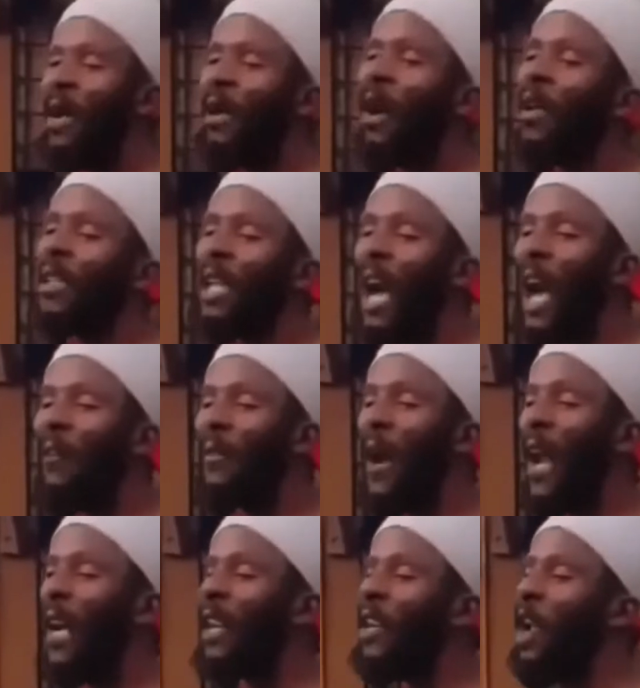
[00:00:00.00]
Cut off
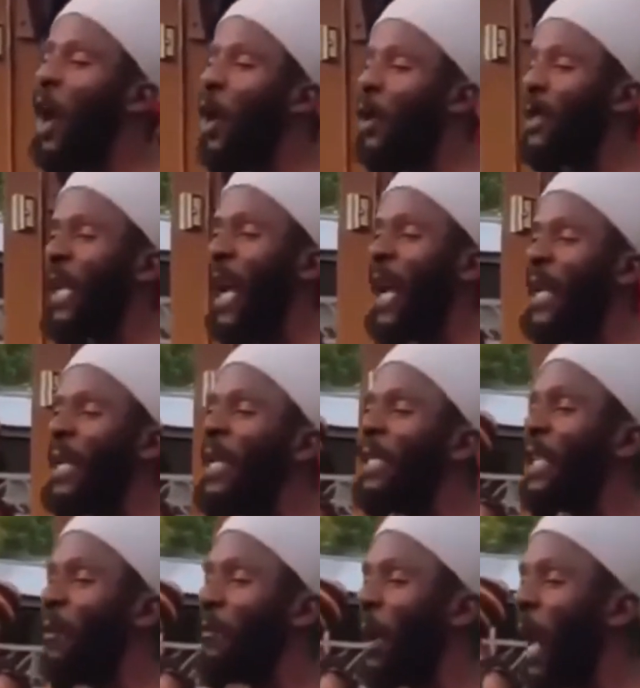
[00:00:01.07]
all doubt, all
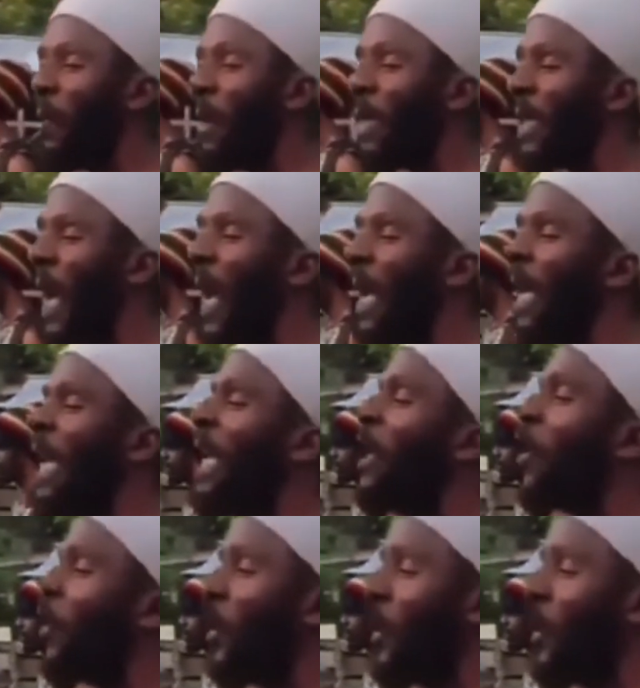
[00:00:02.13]
disappointment, all iniquity